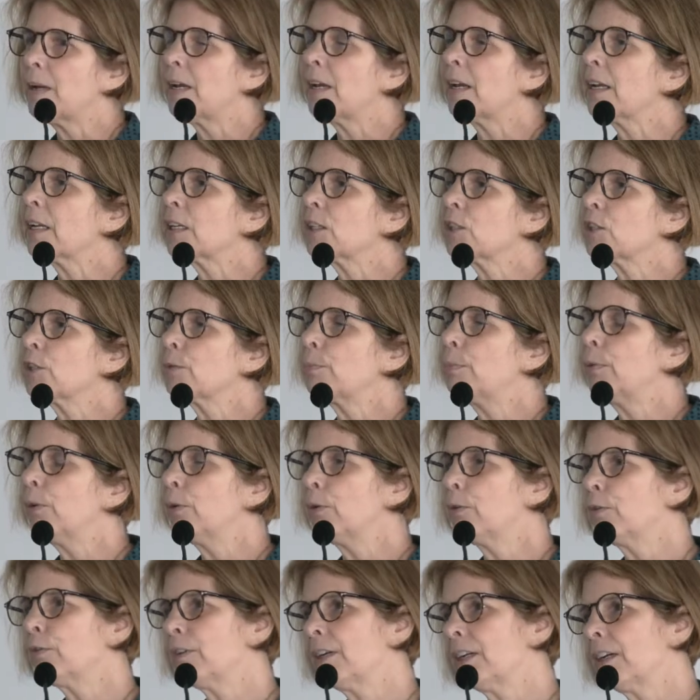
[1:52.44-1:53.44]

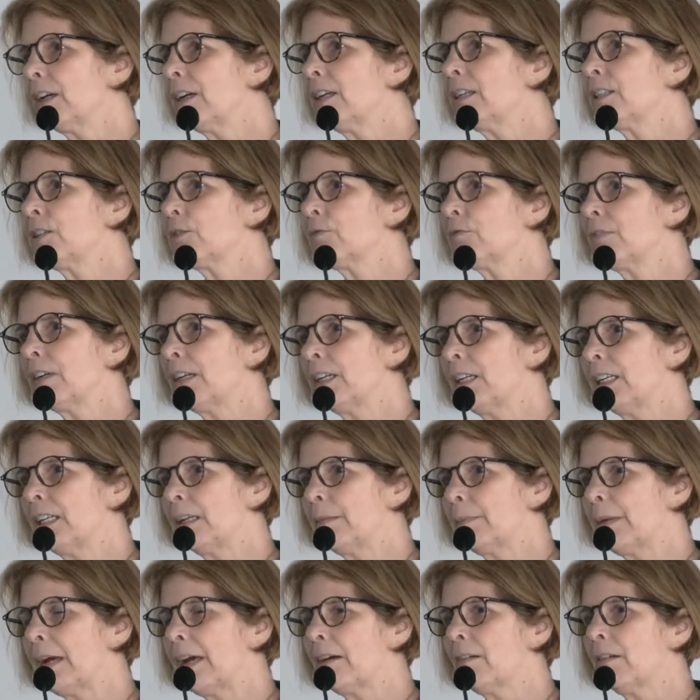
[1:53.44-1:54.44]
Exploring is
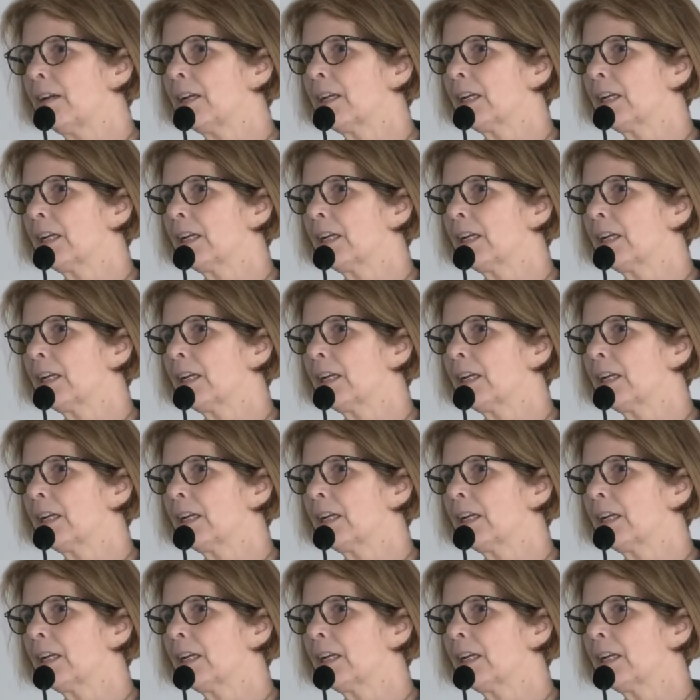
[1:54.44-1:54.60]
really about